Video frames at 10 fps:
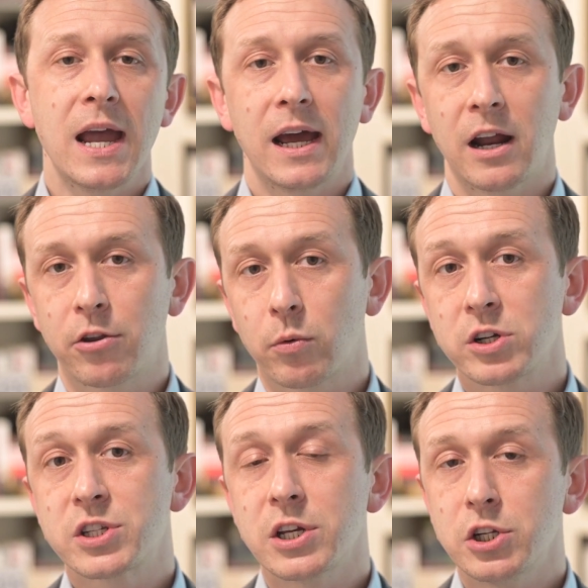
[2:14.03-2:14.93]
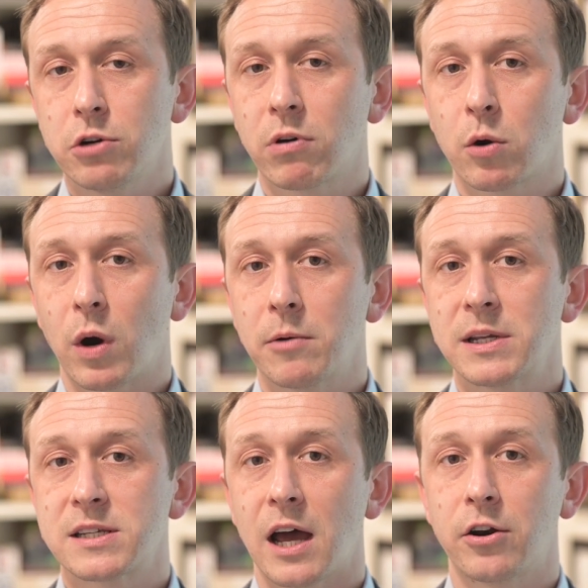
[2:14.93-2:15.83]
In other words, the new
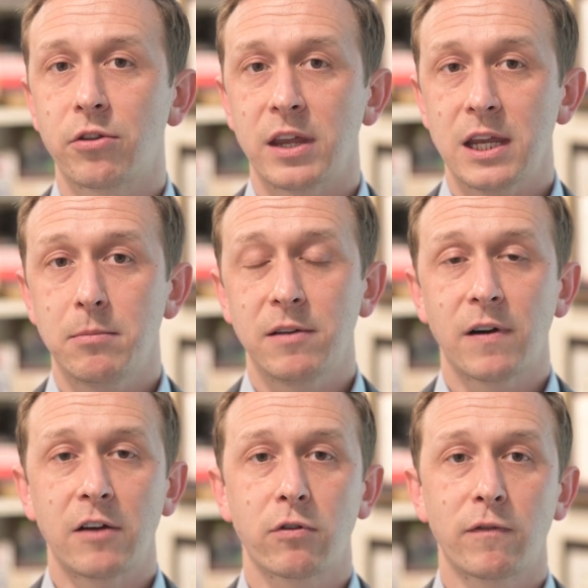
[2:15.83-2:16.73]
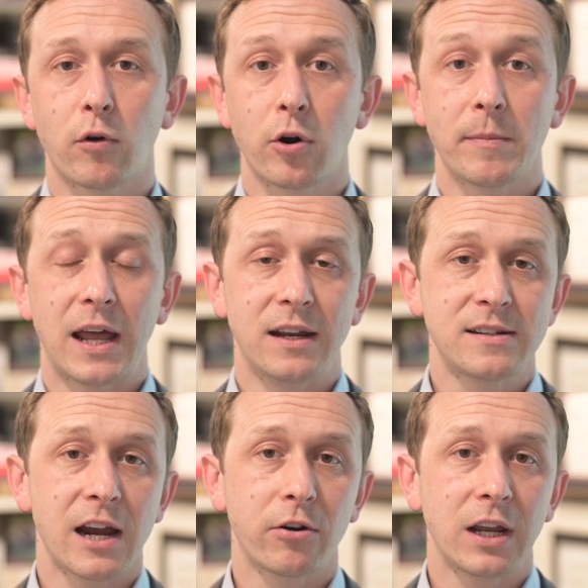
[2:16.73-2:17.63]
requirements under the EB5 Reform and
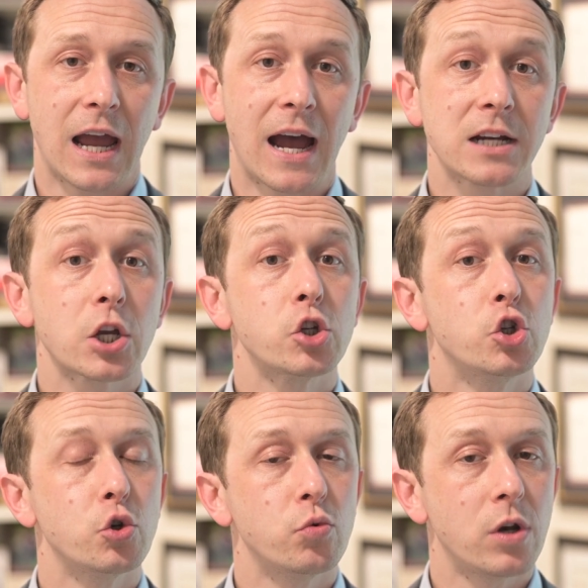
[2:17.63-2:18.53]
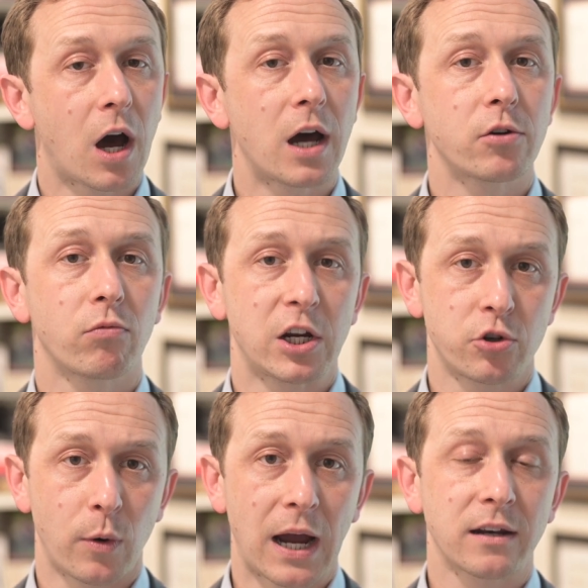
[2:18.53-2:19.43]
Integrity Act do not
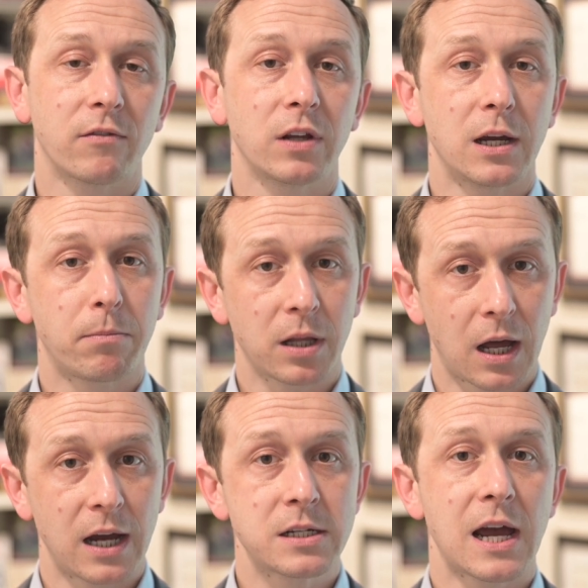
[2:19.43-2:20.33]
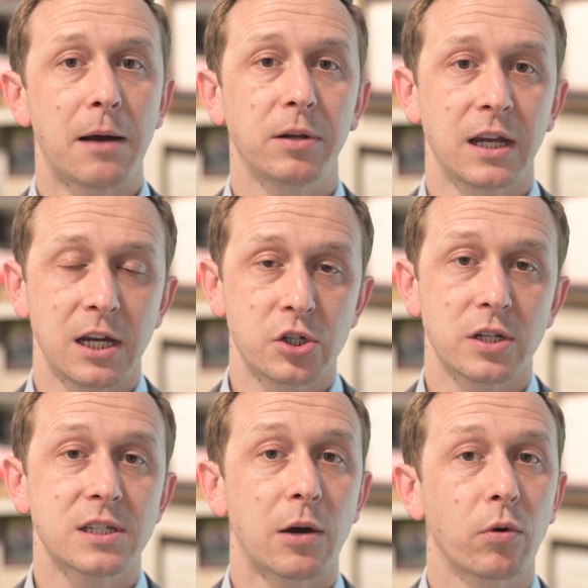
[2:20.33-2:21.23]
retroactively apply to
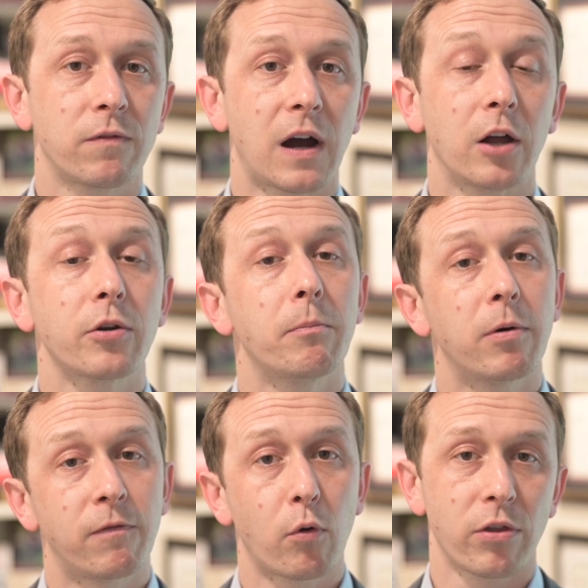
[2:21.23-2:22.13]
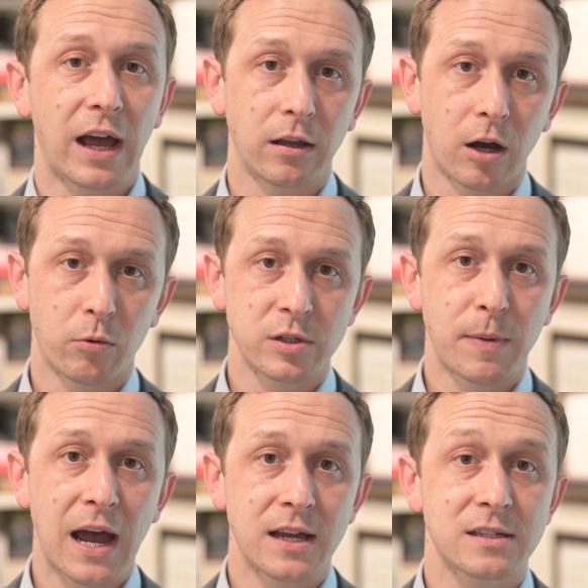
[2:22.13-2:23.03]
applications that were filed before that law was
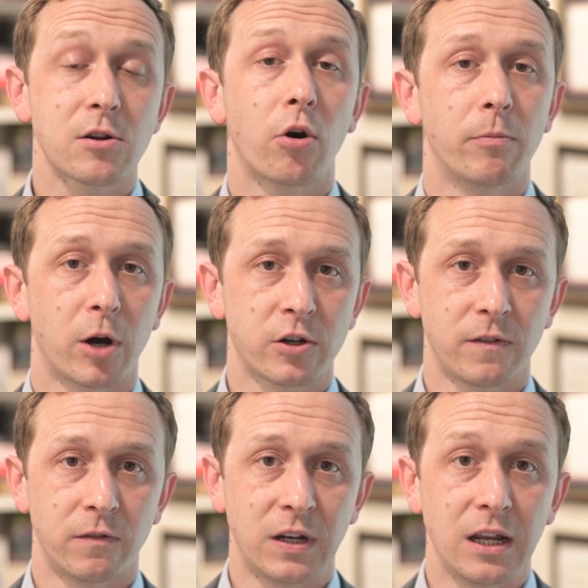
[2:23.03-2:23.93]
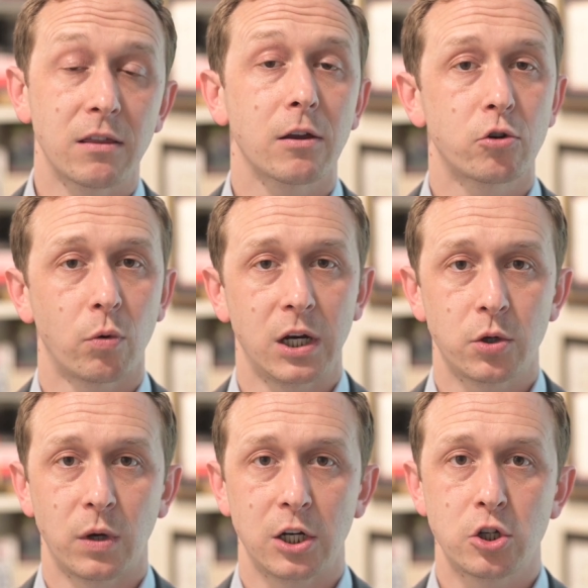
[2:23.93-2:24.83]
passed on March 15,
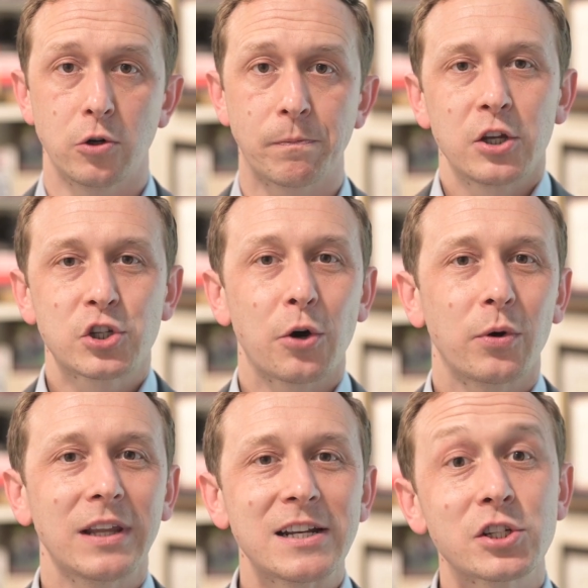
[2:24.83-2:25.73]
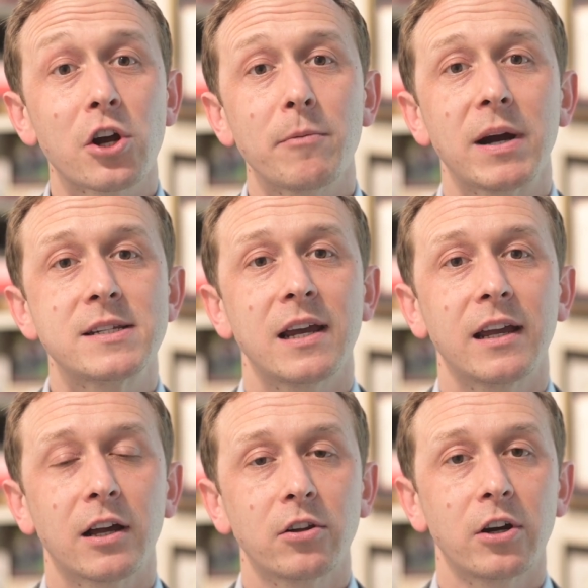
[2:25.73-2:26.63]
2022. So let's start by
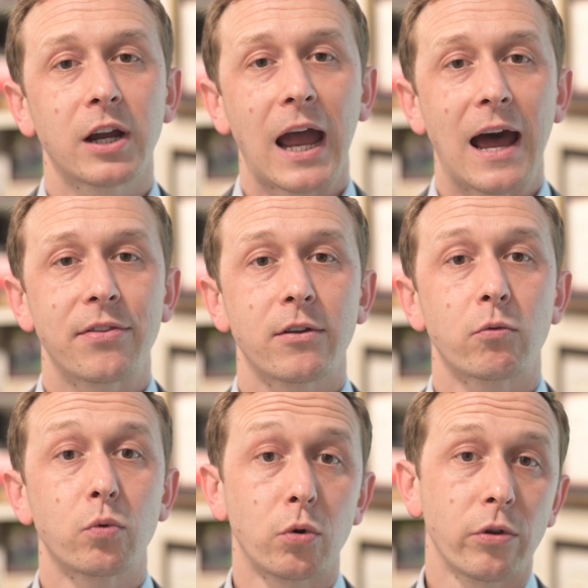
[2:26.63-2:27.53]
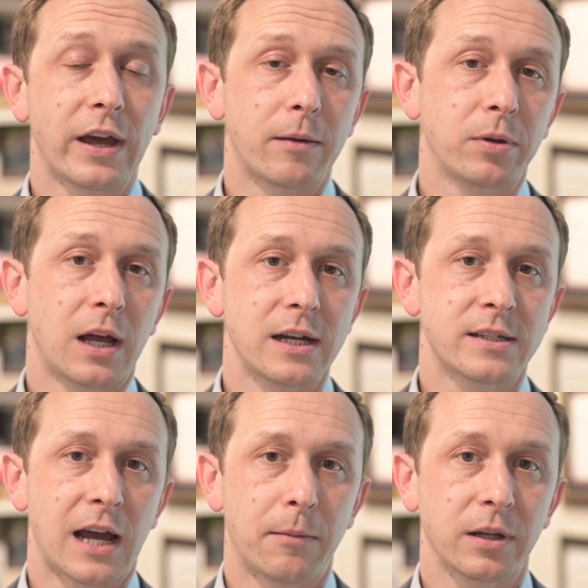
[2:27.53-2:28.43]
taking a look at the rule that
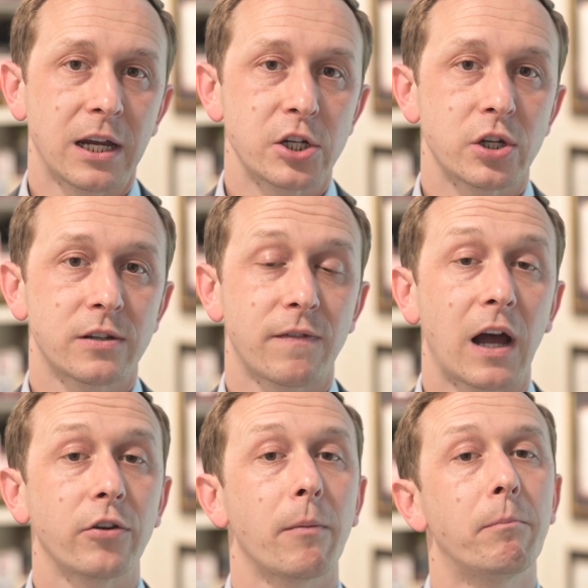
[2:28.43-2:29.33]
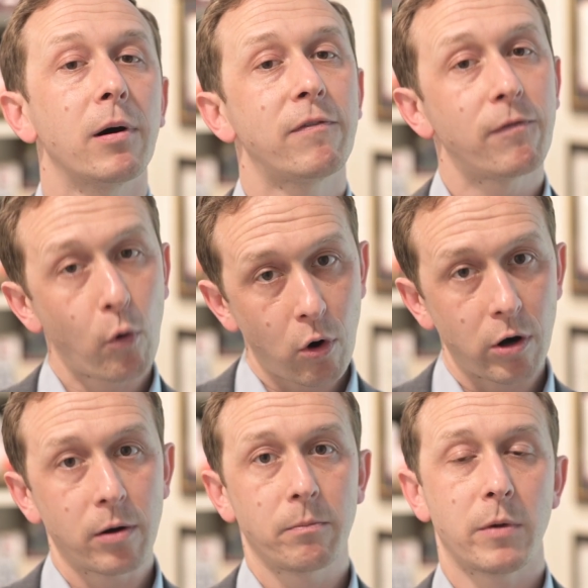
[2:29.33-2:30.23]
applies to applications filed
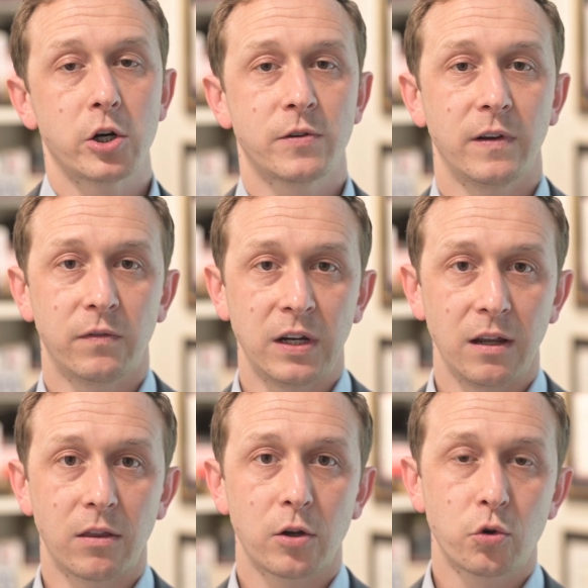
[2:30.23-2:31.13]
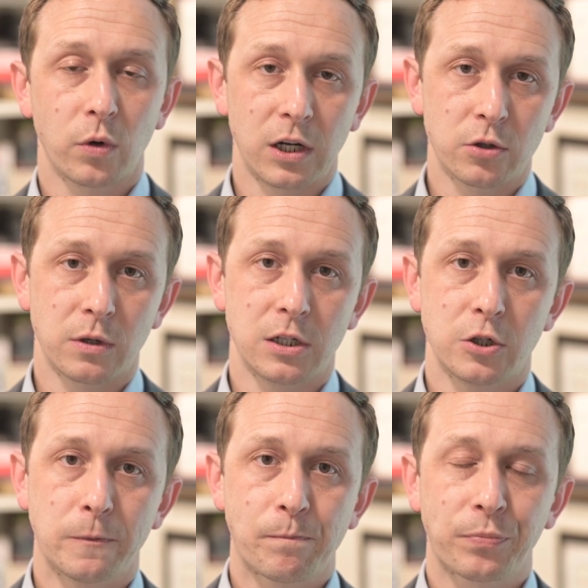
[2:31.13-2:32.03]
before March 15,
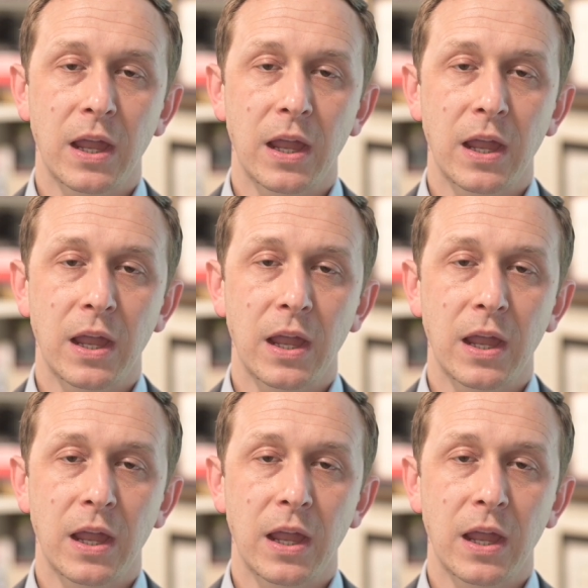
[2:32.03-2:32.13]
2022.